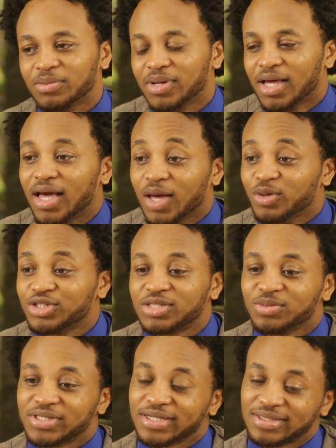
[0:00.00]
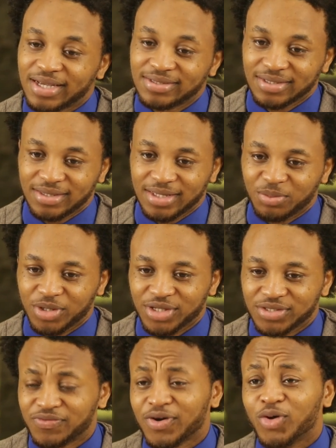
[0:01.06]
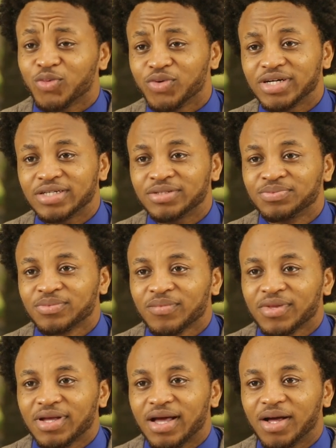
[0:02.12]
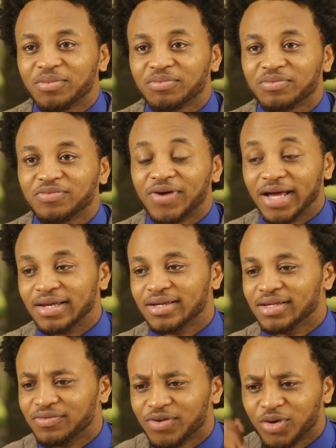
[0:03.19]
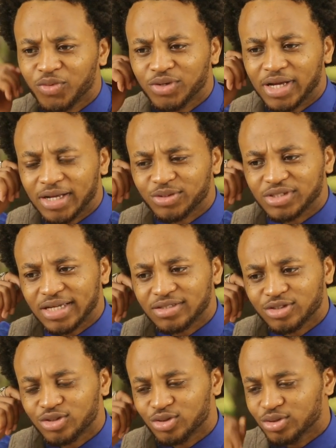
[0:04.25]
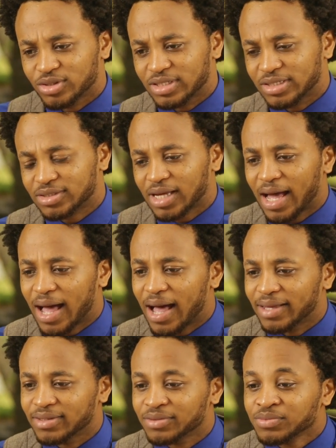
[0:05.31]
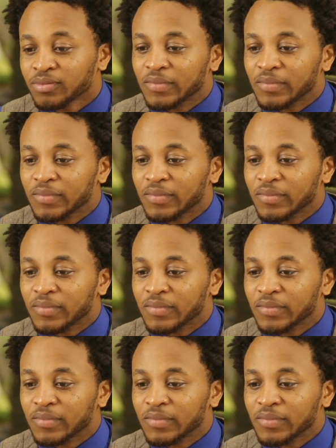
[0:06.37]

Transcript: name, it was just the most exciting thing, because it felt real. Finally, it felt real, like I was getting to do this, and